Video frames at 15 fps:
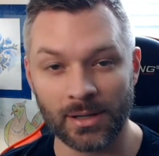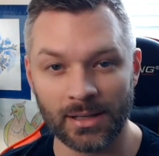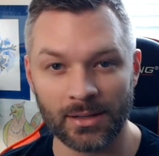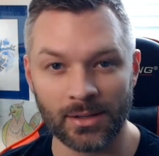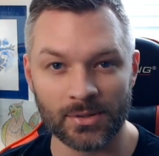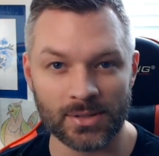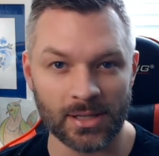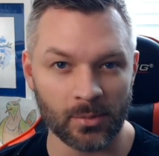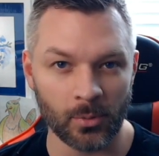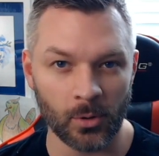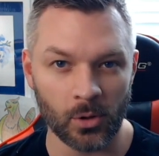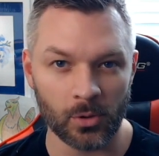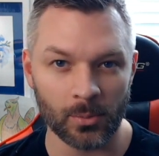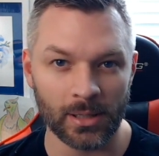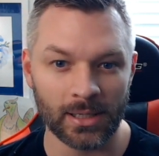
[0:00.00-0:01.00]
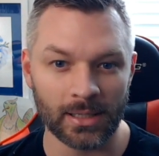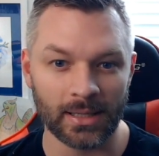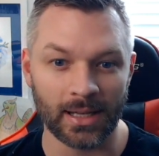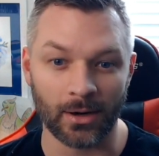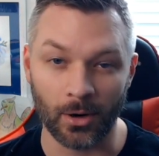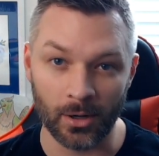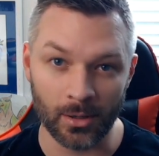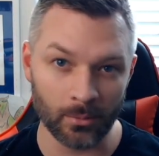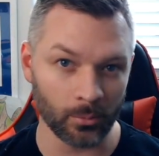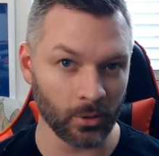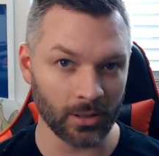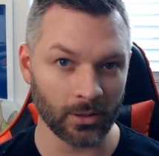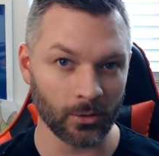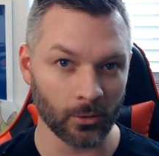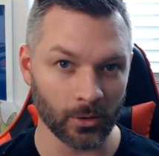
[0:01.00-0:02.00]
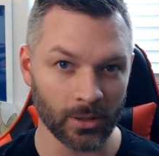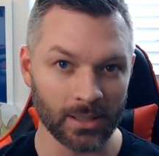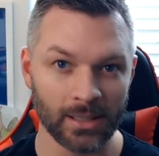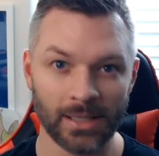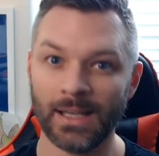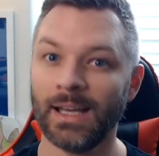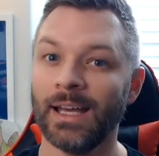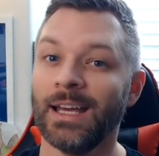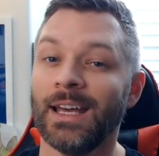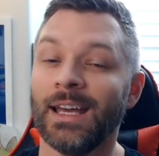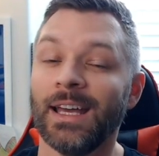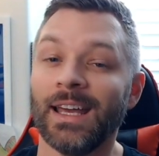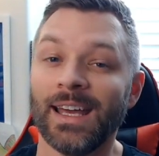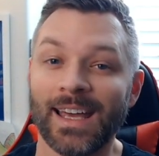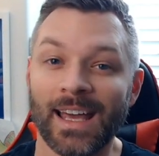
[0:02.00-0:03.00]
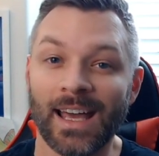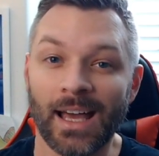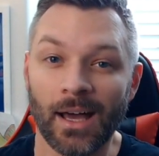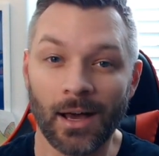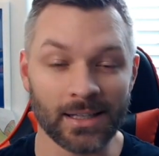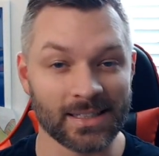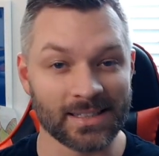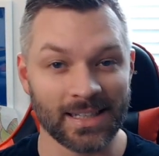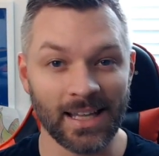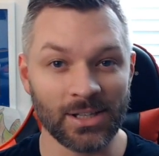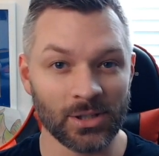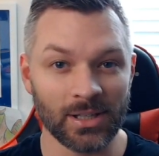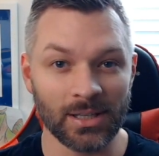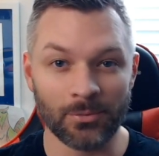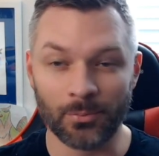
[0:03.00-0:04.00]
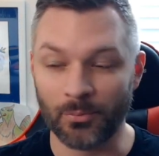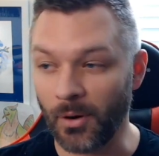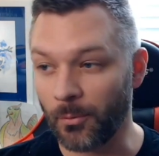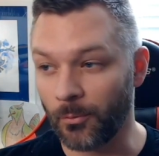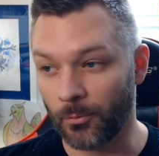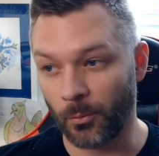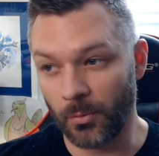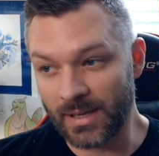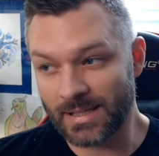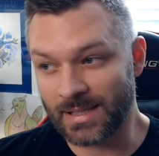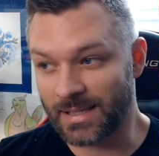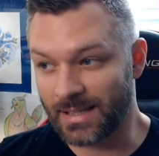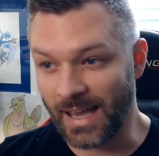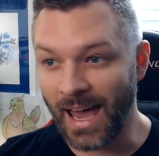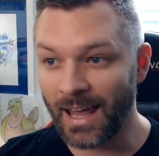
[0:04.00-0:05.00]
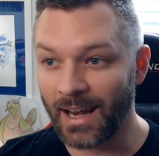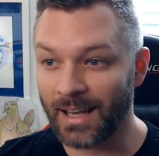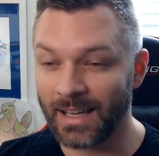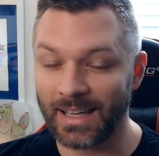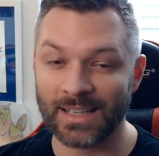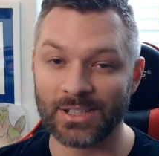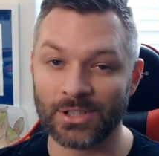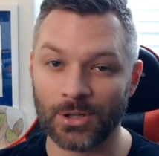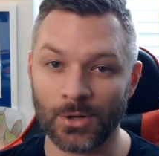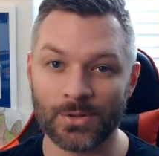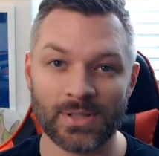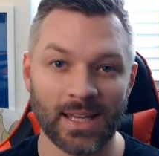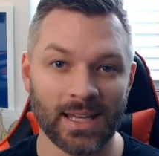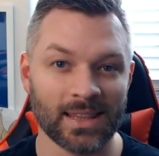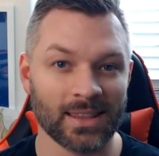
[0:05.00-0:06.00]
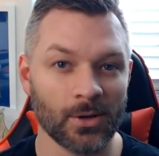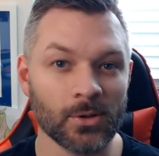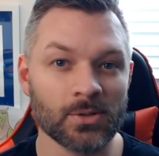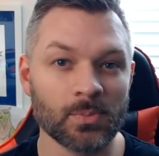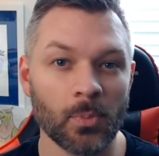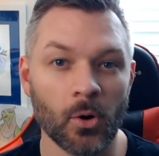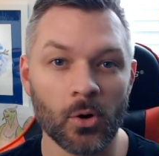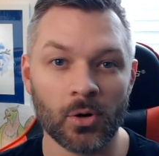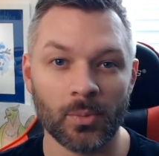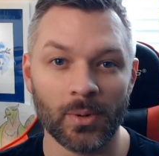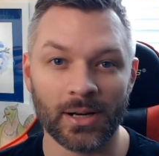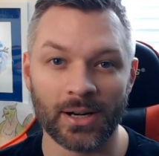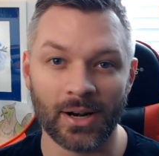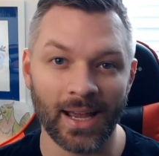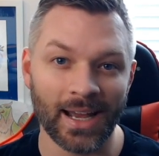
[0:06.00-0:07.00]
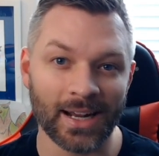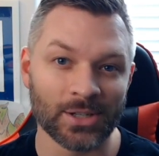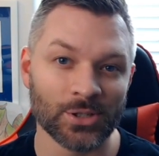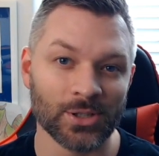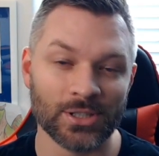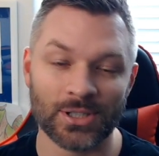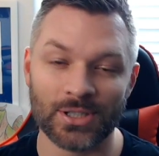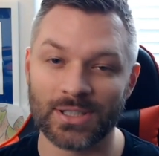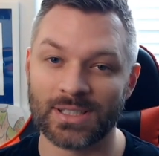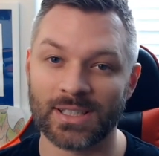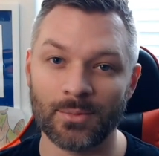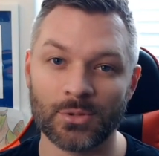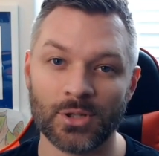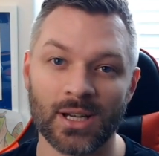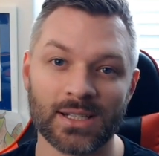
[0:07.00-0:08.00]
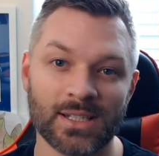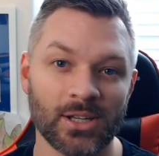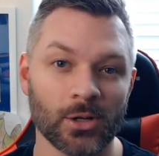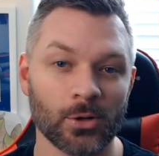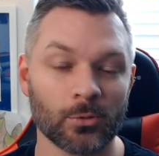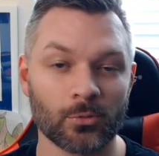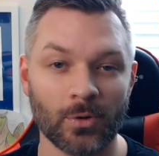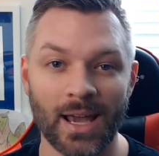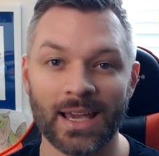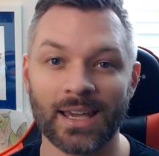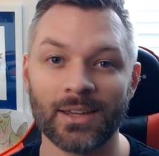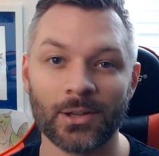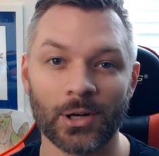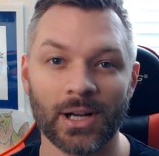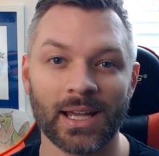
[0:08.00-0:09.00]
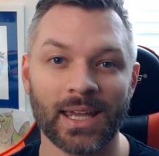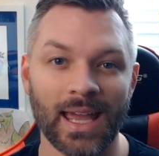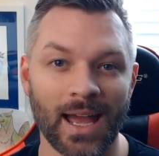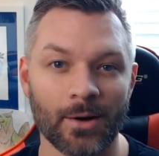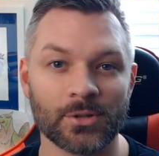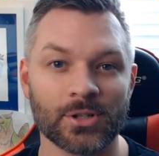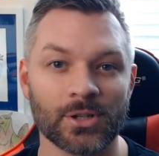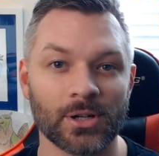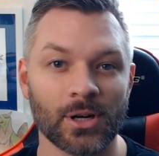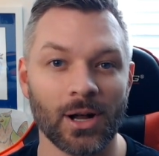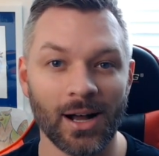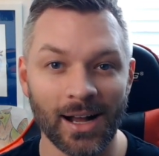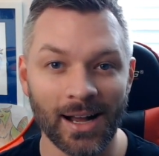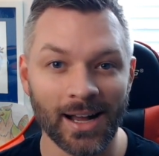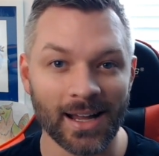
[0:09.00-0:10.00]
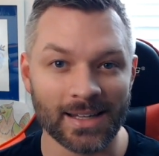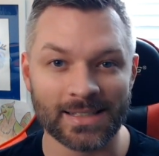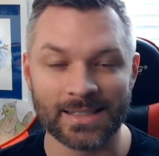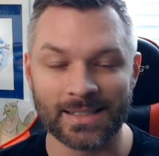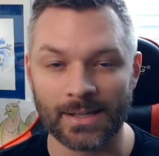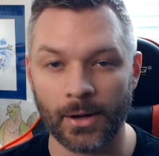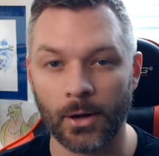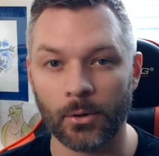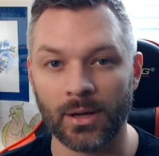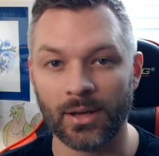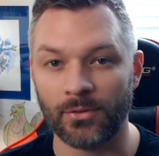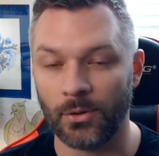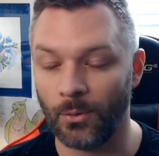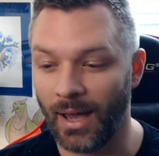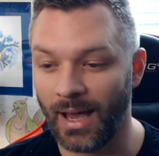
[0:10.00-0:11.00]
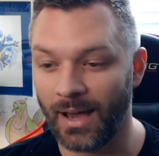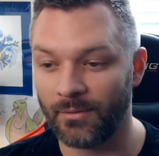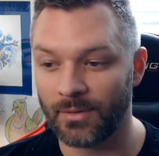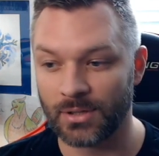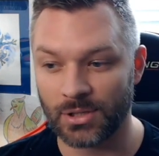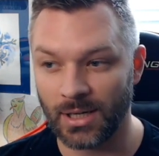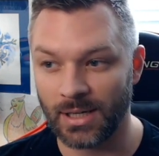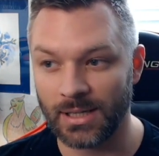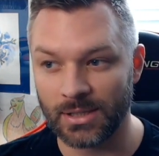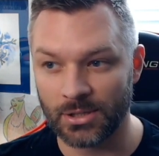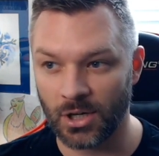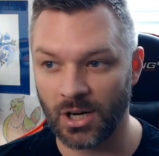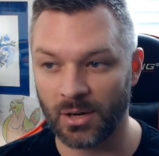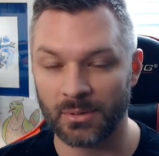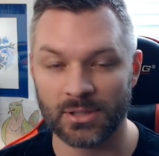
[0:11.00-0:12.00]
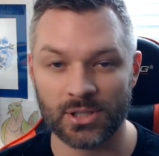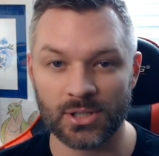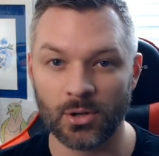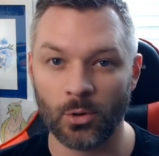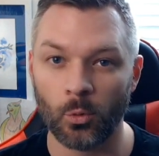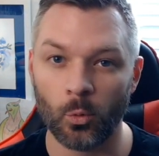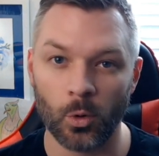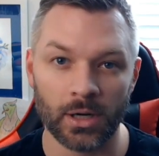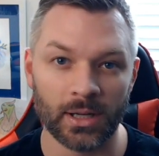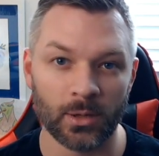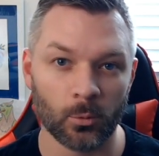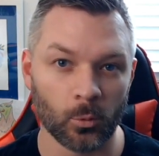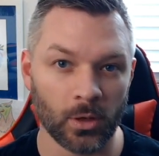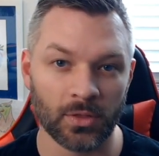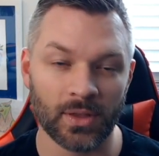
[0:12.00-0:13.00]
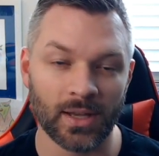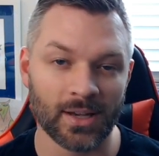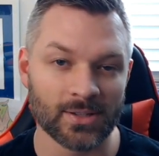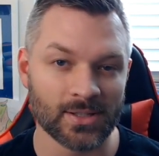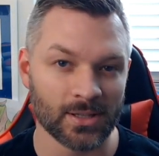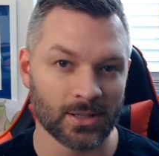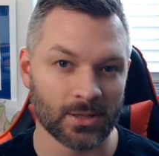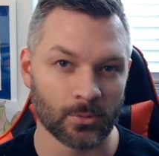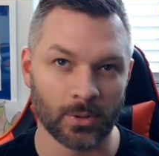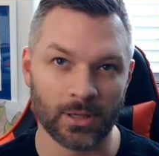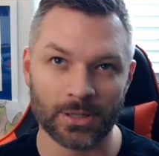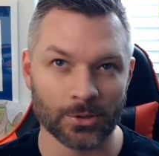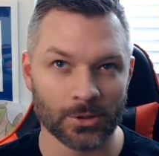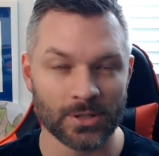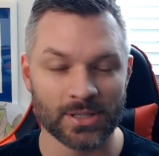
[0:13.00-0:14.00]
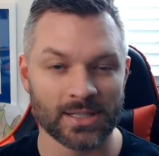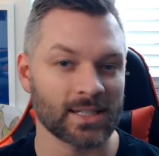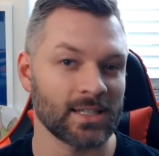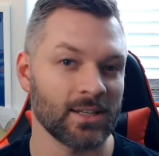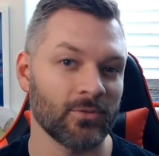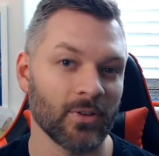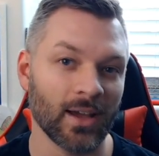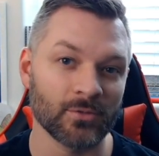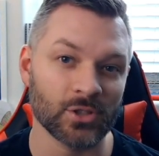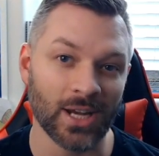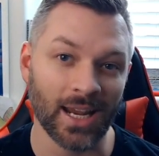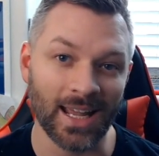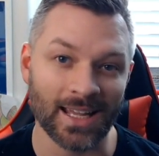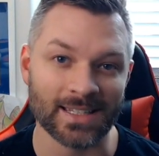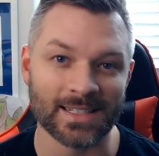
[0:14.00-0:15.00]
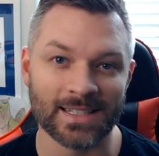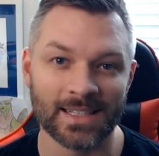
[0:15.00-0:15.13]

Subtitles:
those other Pokemon that aren't brilliant aura? Essentially, from this data, it shows that those Pokemon are actually just subject to your regular encounter odds. So if you have the shiny charm, it's just a 1 in 1,365 chance.